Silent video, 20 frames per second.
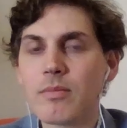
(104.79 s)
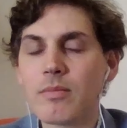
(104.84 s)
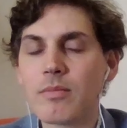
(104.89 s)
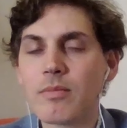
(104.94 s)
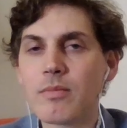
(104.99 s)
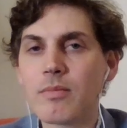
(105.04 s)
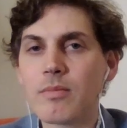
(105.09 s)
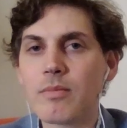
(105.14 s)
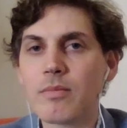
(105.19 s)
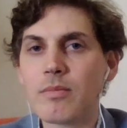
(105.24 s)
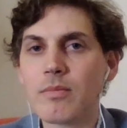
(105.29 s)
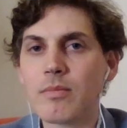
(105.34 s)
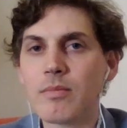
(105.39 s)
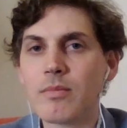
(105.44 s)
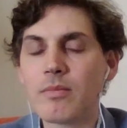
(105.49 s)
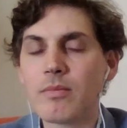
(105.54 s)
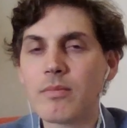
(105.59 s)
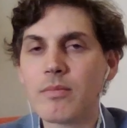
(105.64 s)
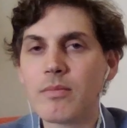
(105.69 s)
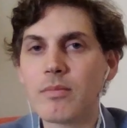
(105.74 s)

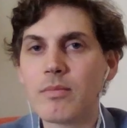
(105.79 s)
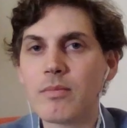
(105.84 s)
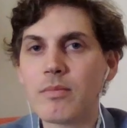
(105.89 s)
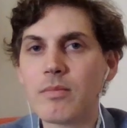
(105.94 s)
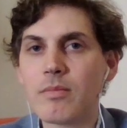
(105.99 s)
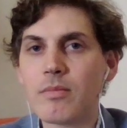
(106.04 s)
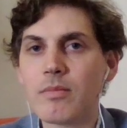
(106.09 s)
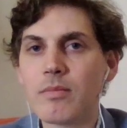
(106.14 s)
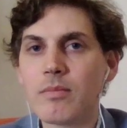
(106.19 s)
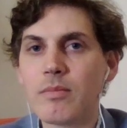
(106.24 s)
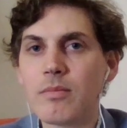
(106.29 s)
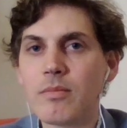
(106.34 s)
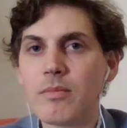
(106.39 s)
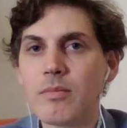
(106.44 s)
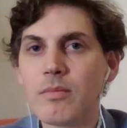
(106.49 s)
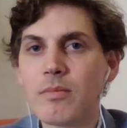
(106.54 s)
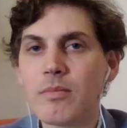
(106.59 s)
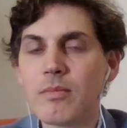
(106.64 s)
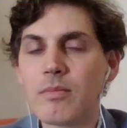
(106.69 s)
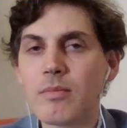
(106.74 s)

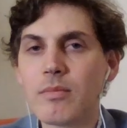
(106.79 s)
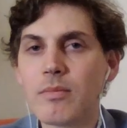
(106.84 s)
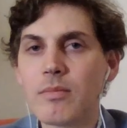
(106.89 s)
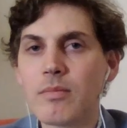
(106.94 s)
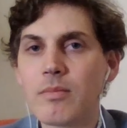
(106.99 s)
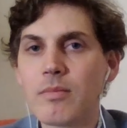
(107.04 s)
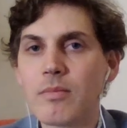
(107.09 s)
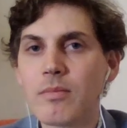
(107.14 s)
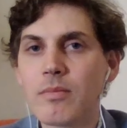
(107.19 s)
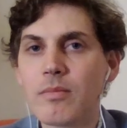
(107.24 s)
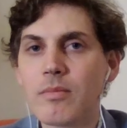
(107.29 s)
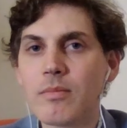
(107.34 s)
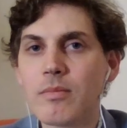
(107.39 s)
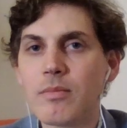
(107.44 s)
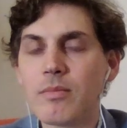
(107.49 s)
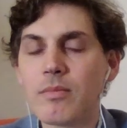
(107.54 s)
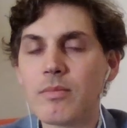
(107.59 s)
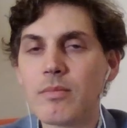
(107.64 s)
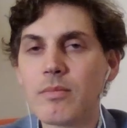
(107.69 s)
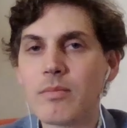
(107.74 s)

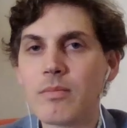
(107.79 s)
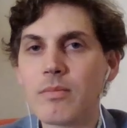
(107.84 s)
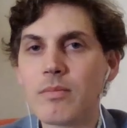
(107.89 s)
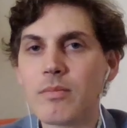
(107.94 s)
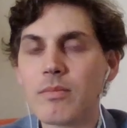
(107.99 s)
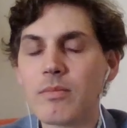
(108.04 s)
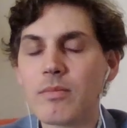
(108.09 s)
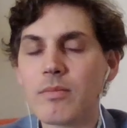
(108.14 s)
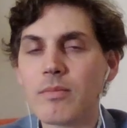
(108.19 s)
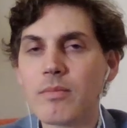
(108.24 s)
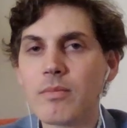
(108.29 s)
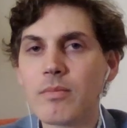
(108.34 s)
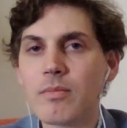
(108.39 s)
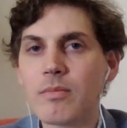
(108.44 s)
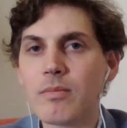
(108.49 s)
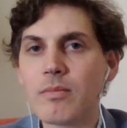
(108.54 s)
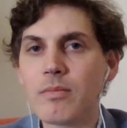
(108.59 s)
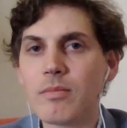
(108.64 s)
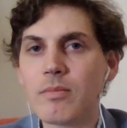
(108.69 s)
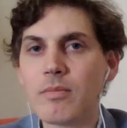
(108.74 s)

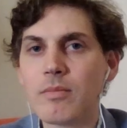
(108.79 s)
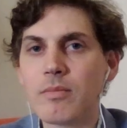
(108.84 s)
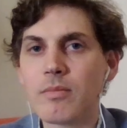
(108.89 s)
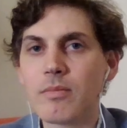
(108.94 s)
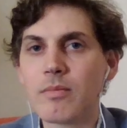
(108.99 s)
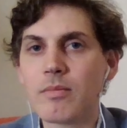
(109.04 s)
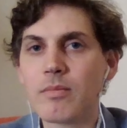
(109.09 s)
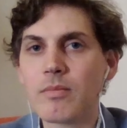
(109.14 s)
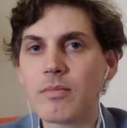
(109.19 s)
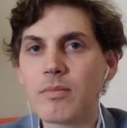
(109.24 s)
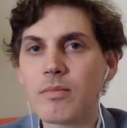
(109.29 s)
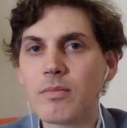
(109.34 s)
This person isn't speaking.